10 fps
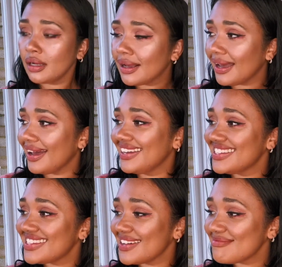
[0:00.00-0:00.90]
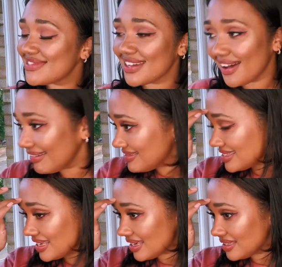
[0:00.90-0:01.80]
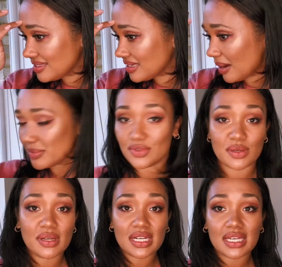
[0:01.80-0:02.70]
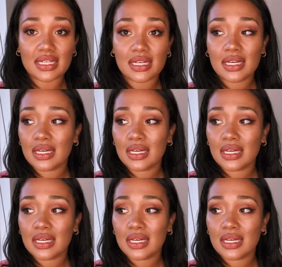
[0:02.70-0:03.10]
And sometimes it happens really quickly